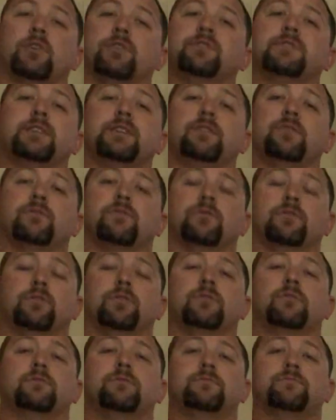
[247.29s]
13-year-old
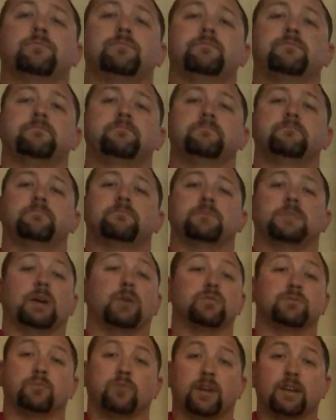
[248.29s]
girl
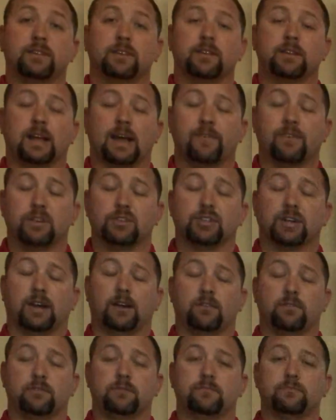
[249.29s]
that was pregnant having a
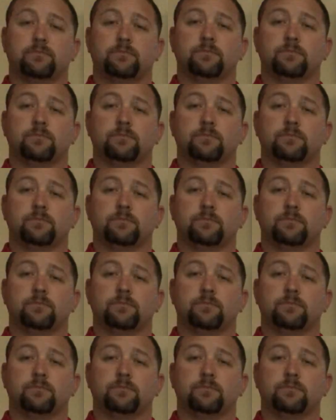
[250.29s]
child,